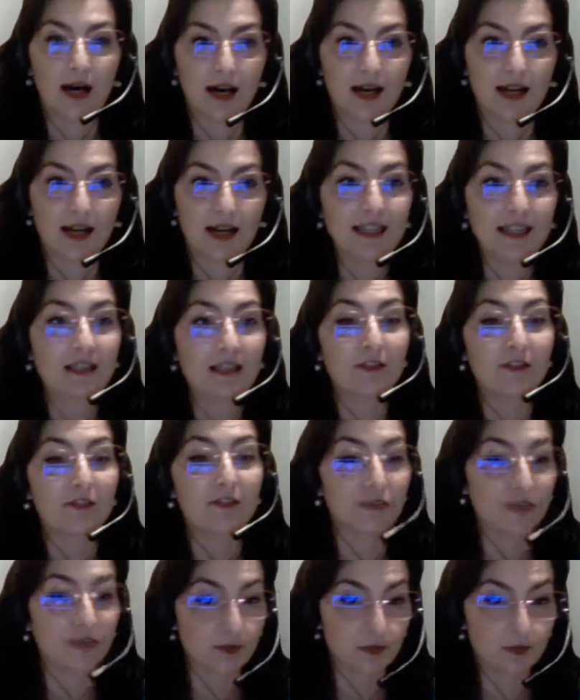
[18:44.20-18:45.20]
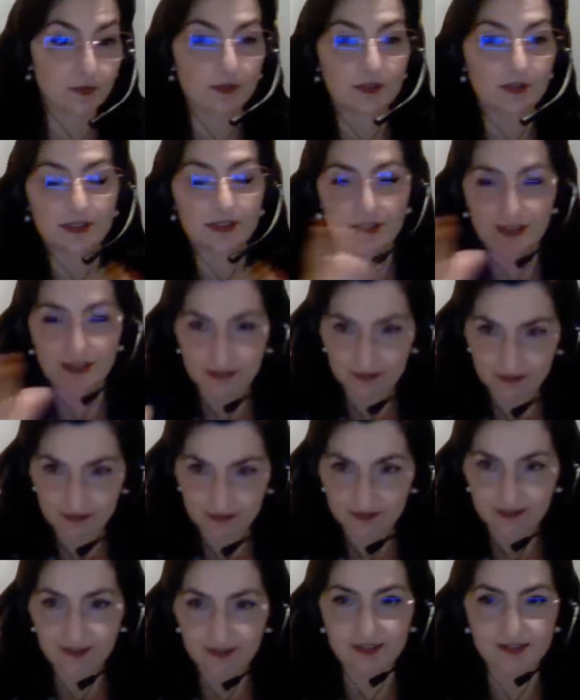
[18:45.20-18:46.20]
in the field, and then
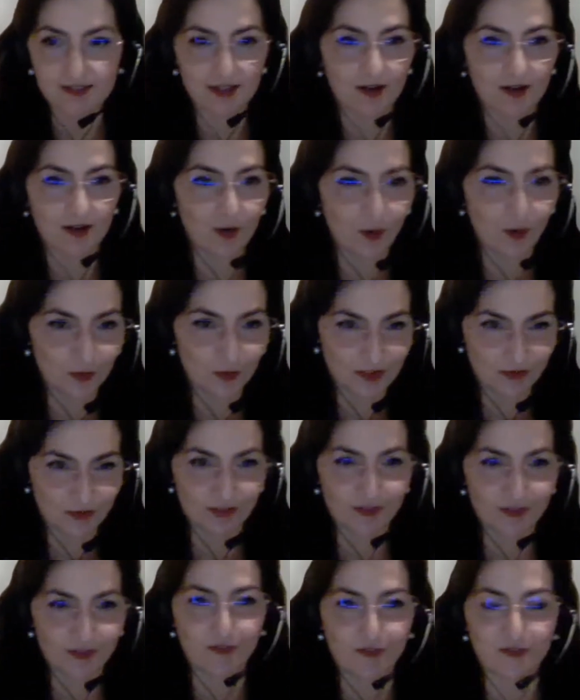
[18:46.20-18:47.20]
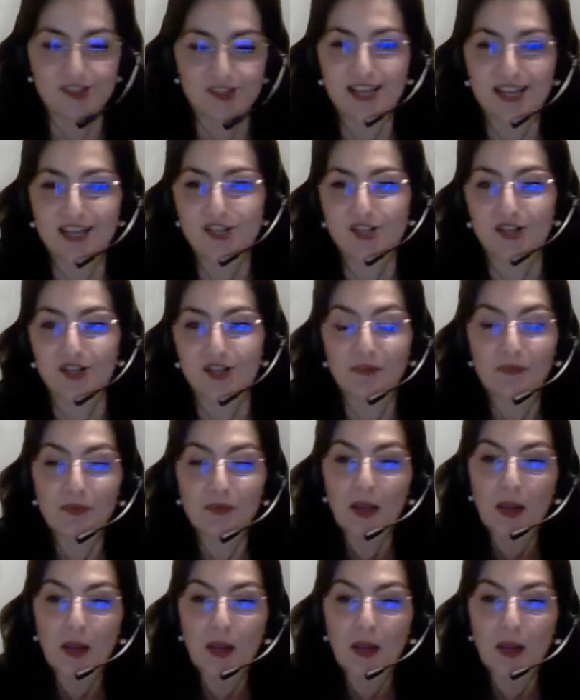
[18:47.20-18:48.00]
it's a whole different conversation.